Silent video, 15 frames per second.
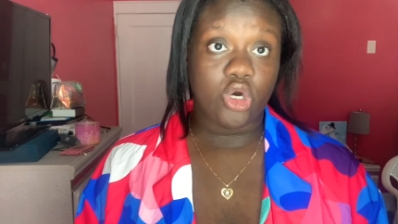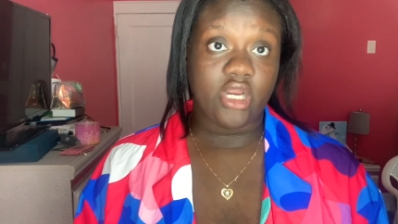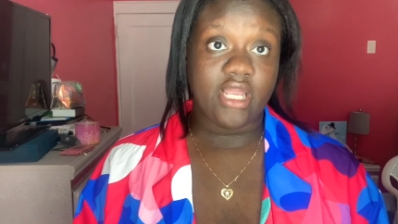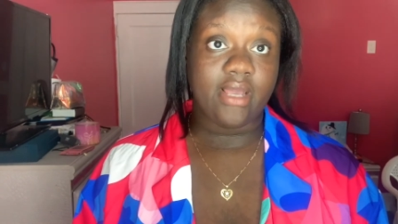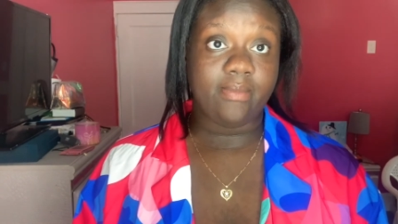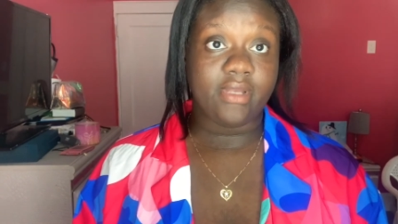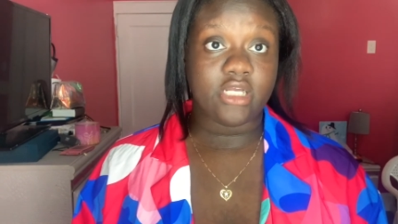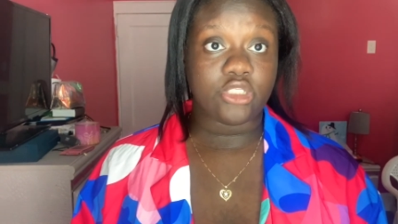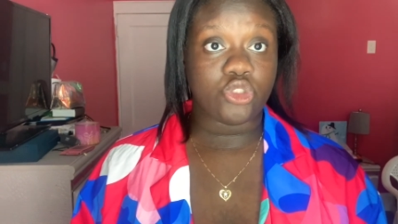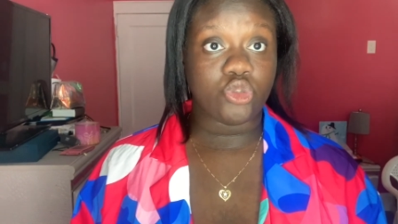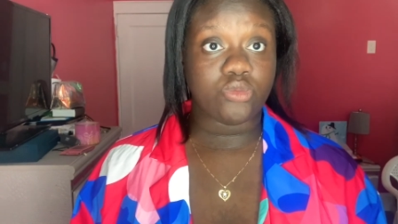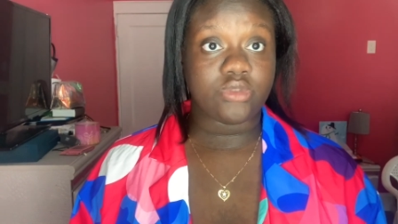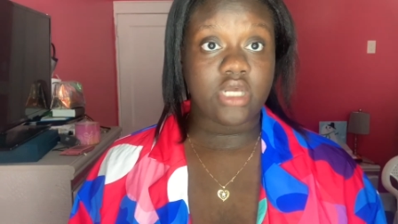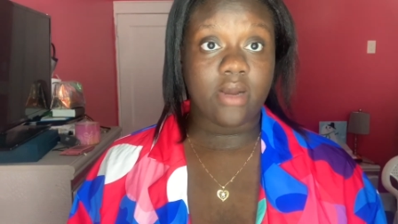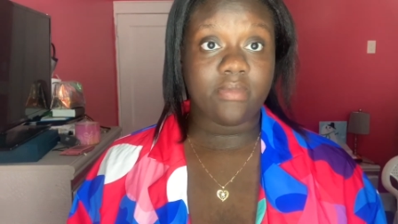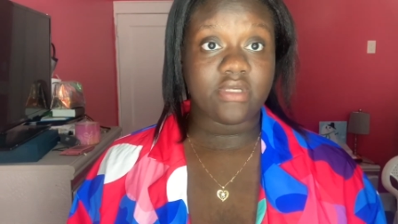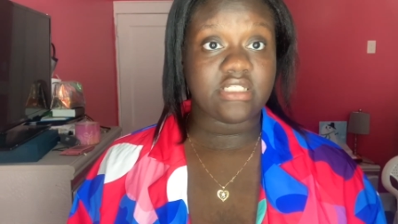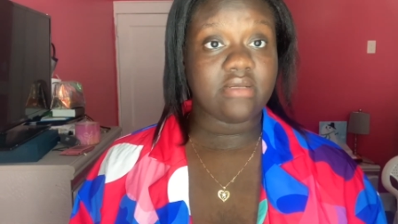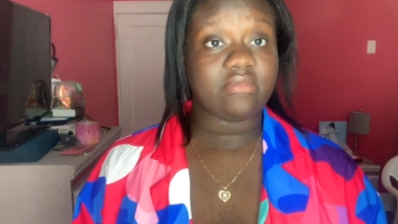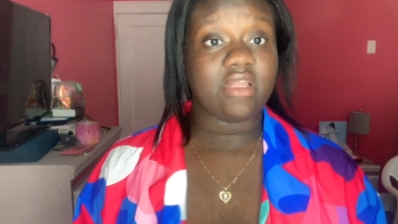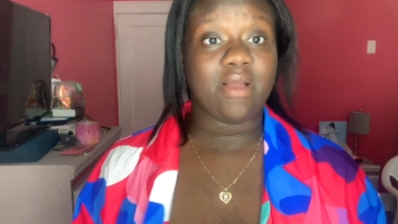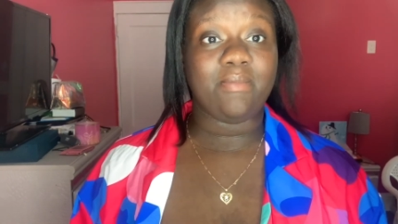give me a tube top or
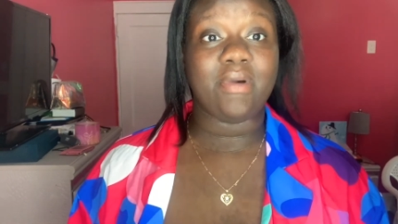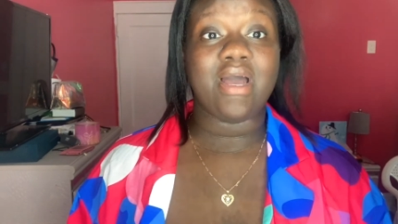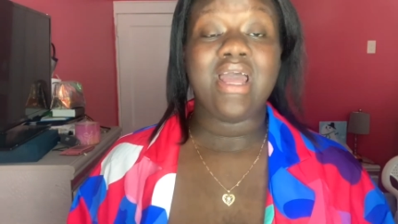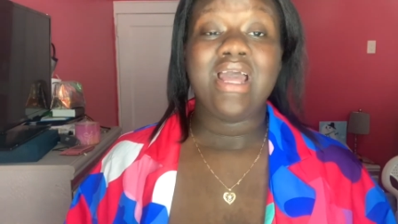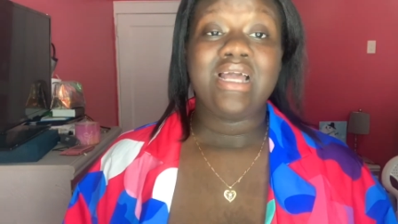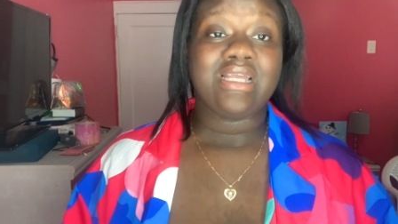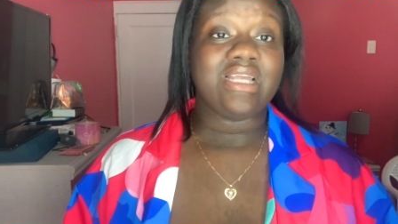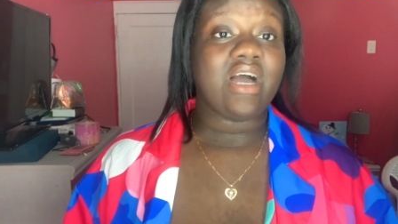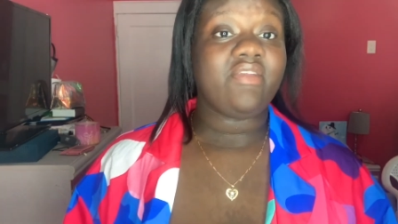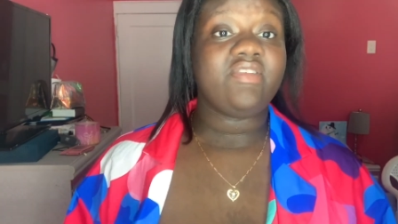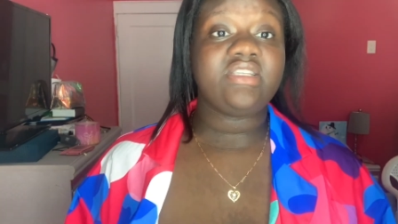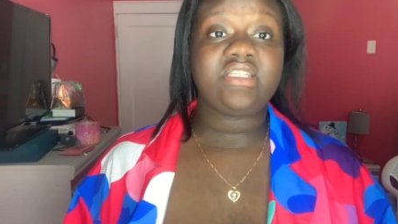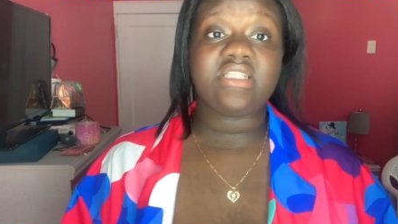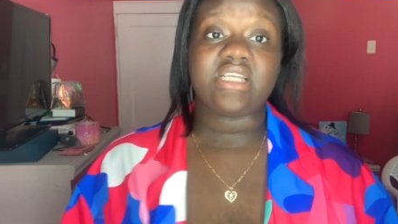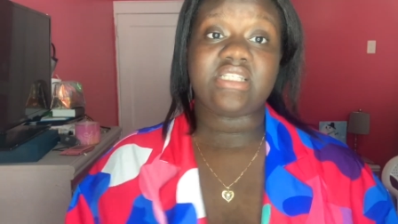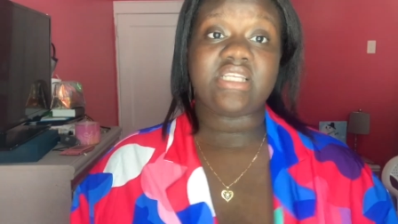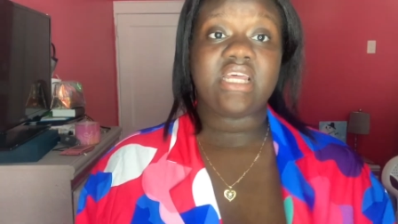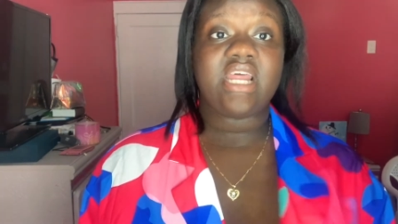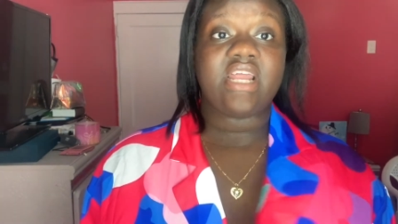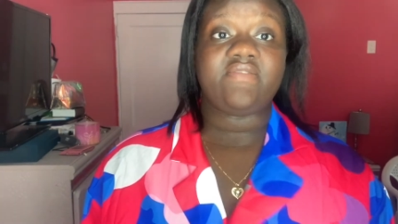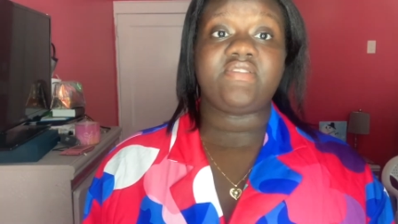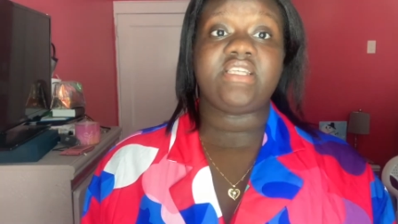something but y'all this is a 10
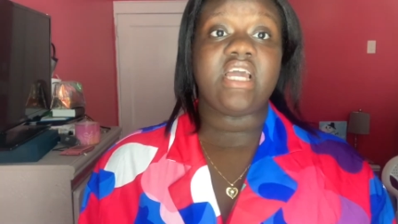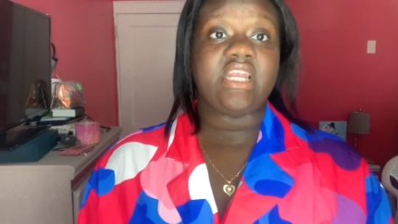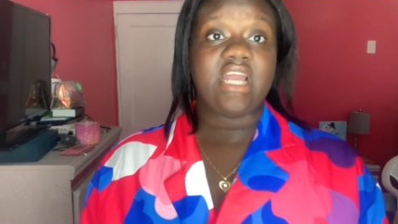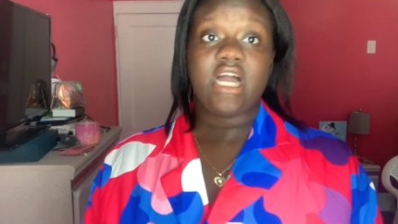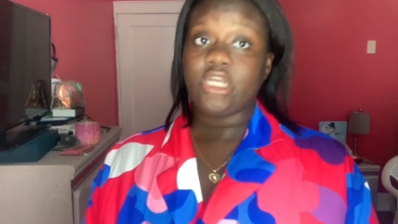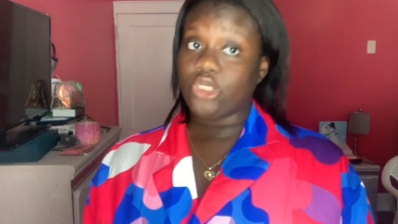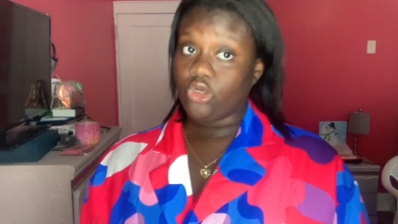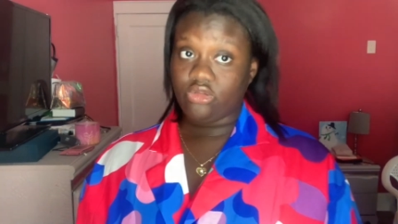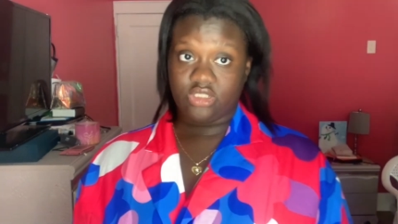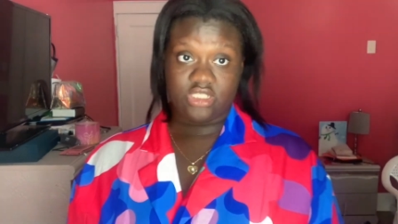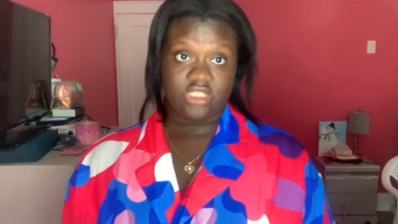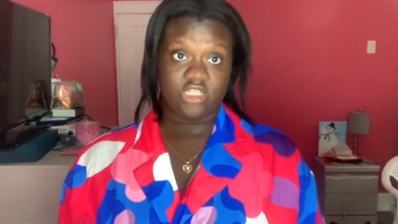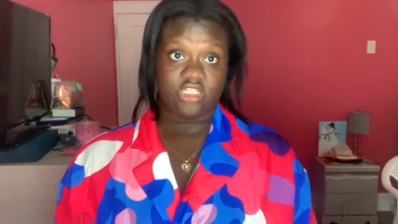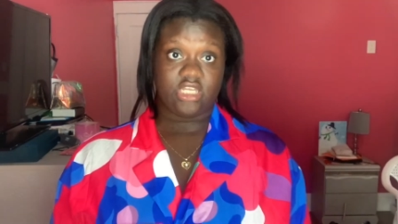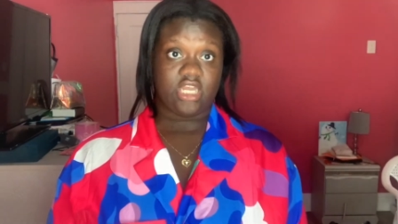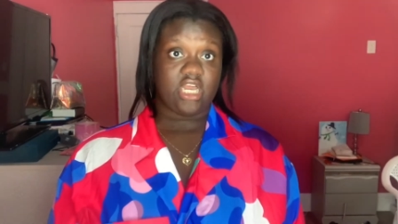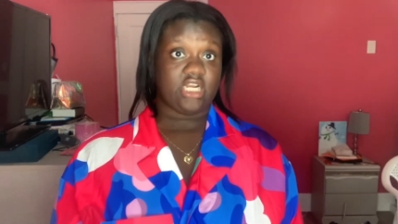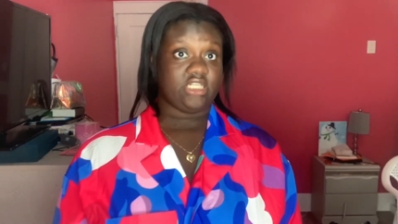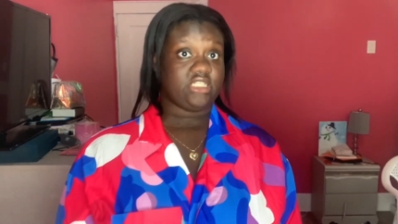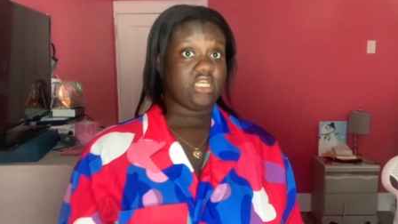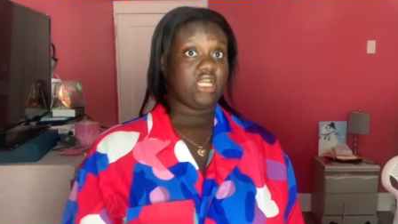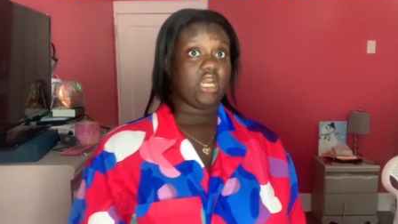out of 10 y'all know this is a 10 out
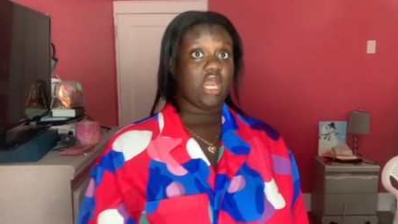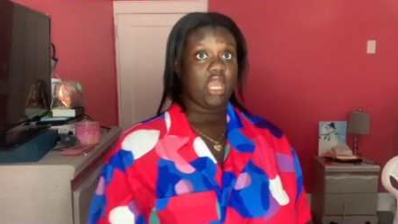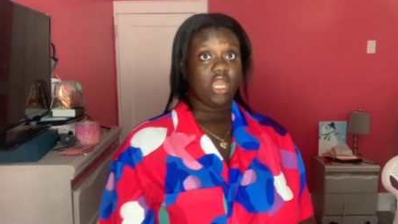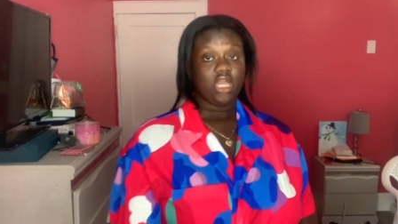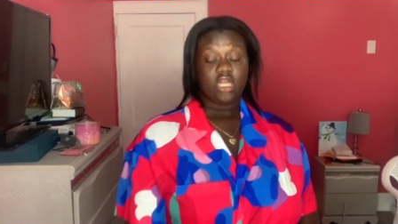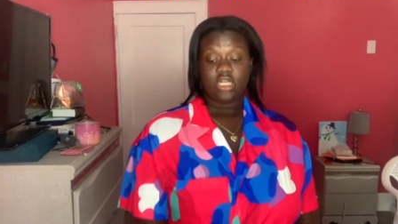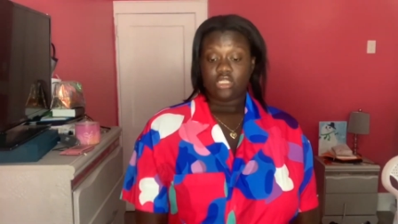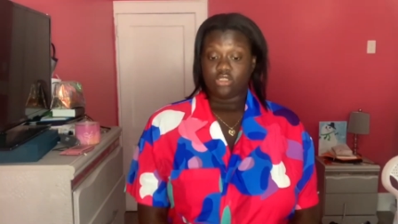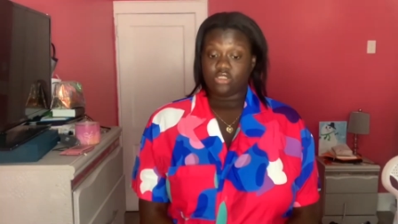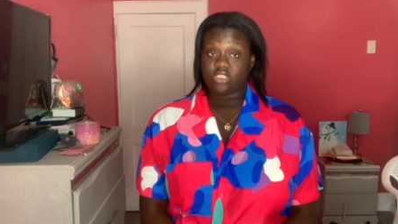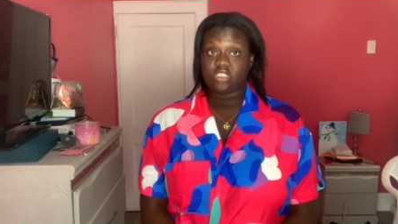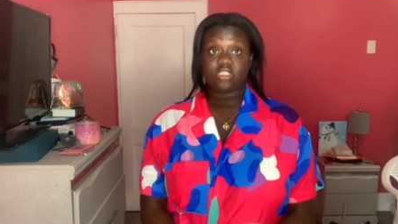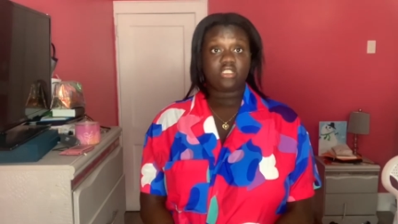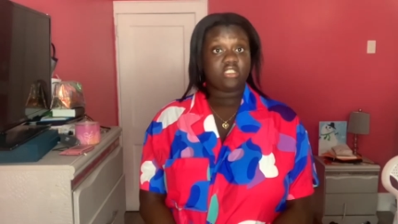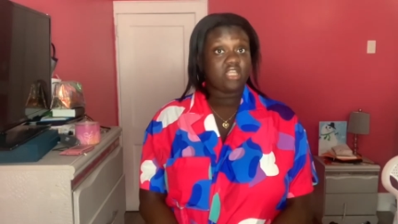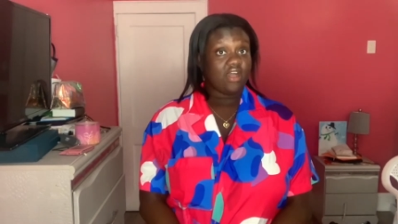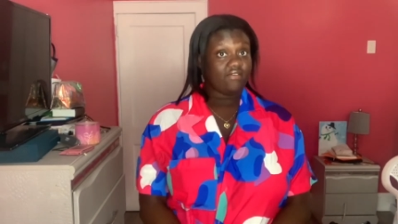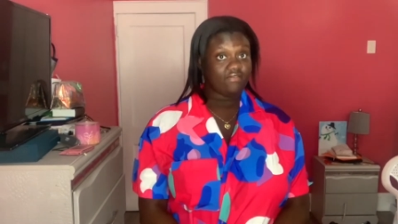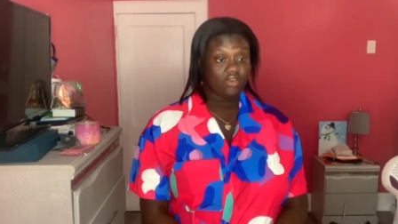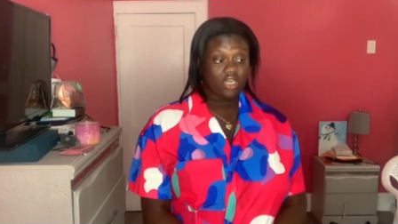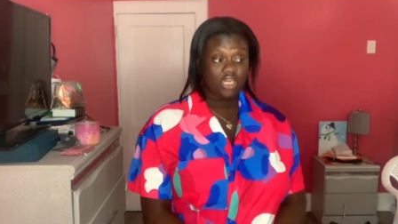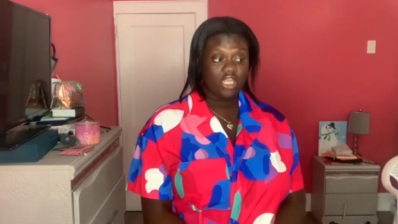of 10 like this is
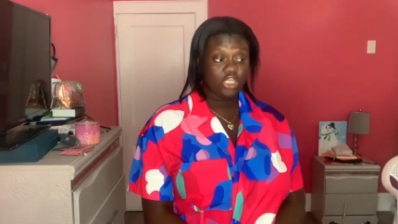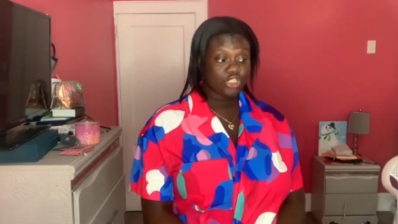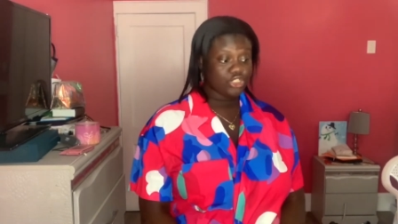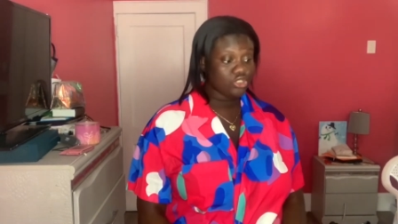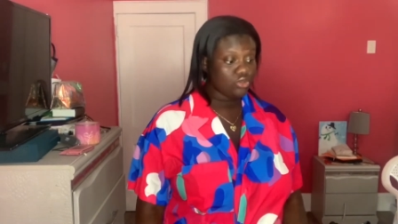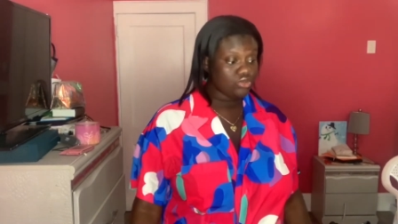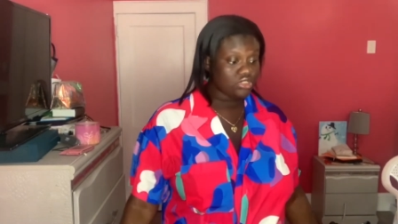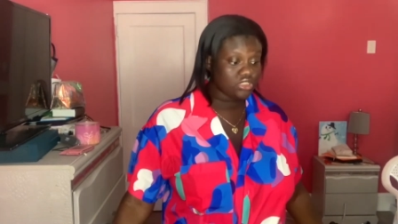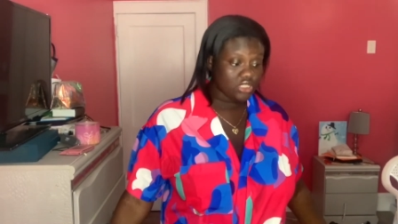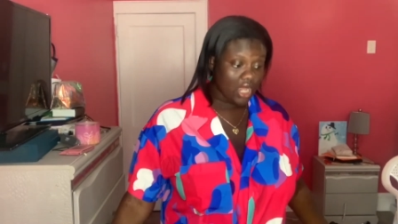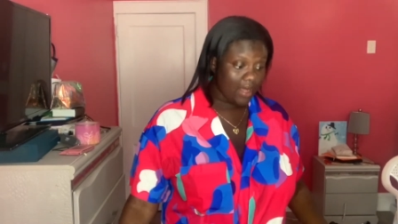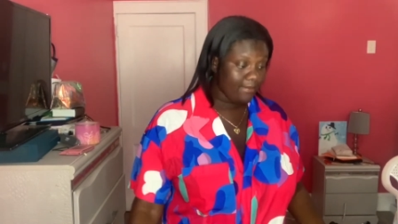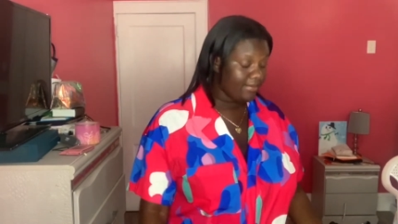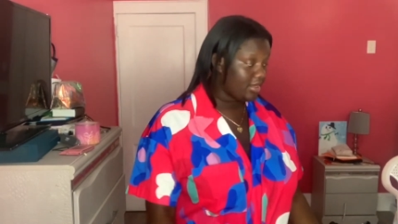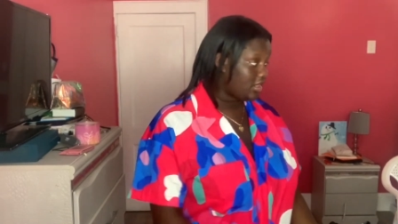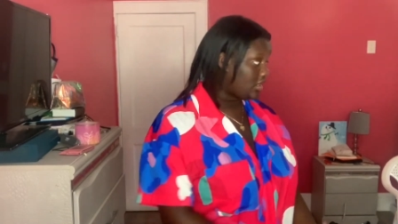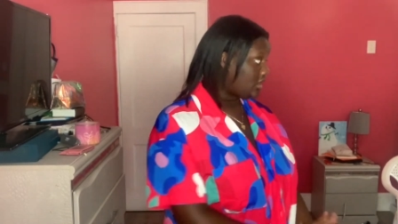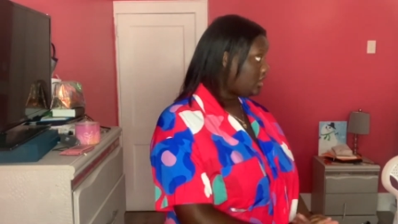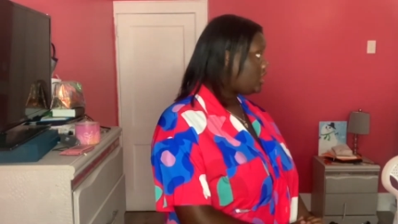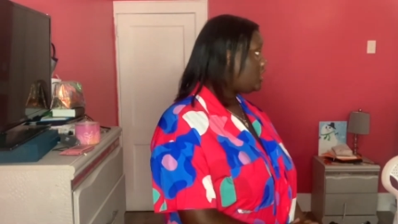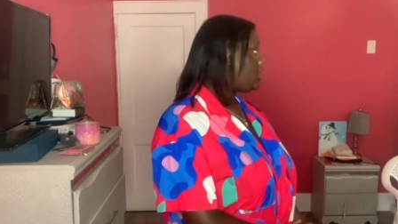definitely a showstopper